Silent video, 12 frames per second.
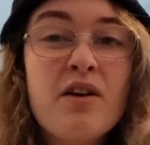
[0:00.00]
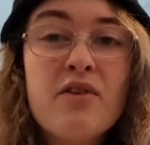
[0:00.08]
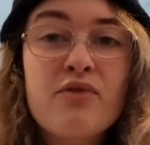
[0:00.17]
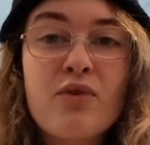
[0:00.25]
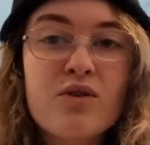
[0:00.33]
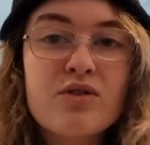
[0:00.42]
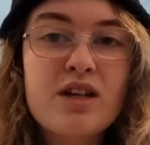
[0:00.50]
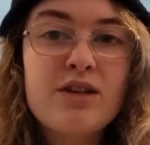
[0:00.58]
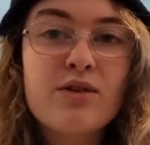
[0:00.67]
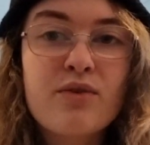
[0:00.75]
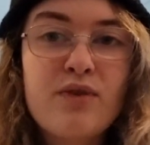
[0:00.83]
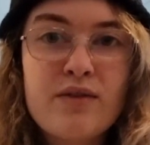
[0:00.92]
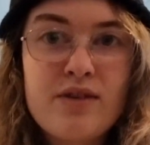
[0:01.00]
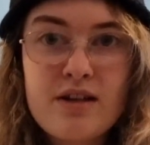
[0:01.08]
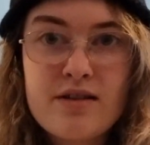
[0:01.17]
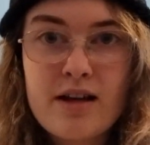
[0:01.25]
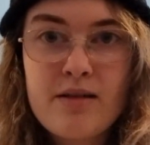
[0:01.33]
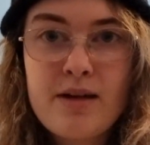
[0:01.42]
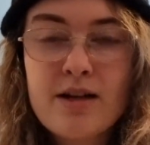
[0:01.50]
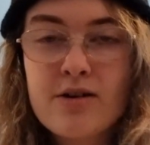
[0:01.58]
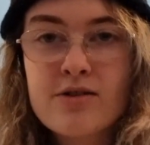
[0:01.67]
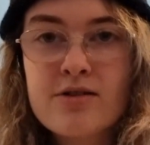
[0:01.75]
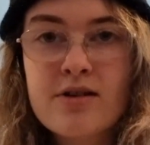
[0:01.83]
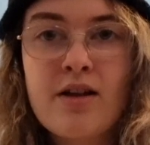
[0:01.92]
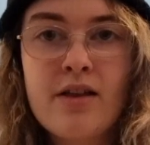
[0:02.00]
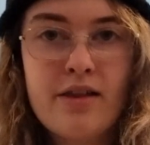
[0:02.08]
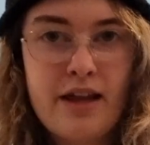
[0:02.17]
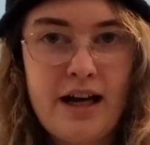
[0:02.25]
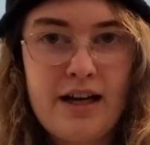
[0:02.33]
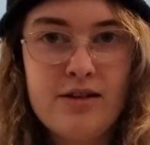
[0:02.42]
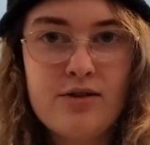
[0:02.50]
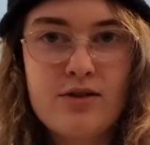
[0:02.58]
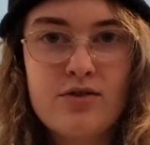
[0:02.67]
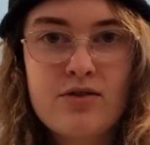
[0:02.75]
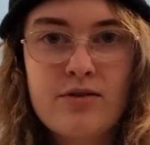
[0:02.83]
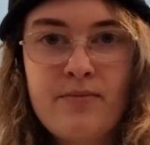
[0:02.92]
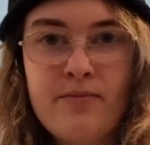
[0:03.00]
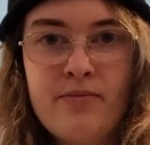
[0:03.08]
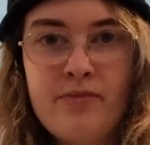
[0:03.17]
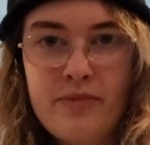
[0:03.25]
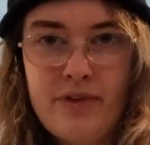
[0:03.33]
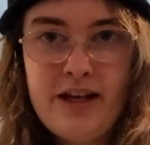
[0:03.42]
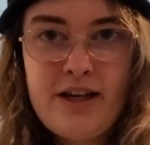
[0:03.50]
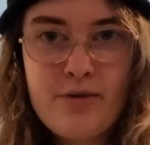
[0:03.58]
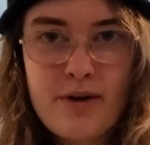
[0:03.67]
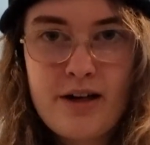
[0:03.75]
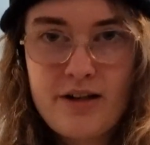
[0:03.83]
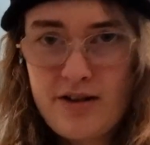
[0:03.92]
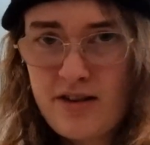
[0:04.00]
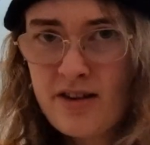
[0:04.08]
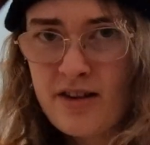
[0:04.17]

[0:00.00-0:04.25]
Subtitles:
14 or 15 centimeters, then just decrease,